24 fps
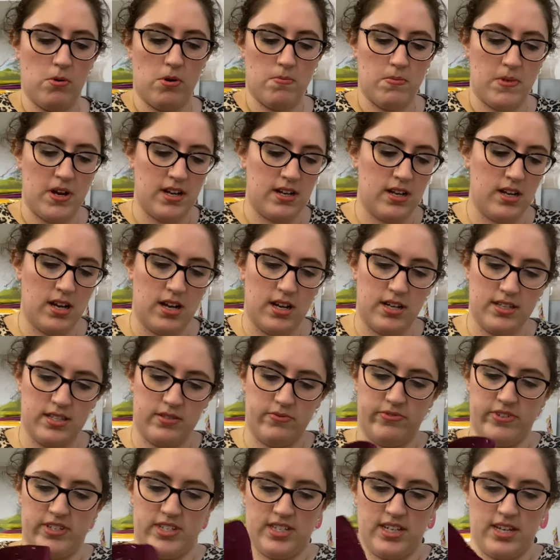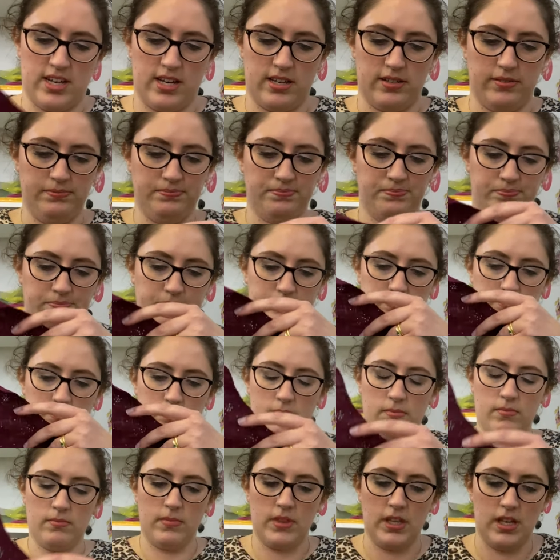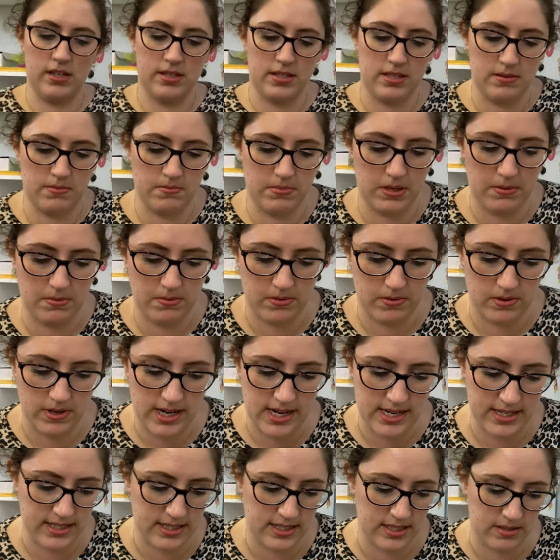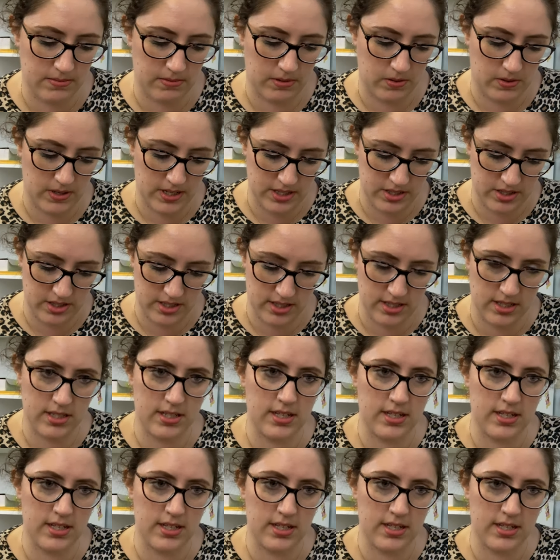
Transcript: on my last video, some people added some questions.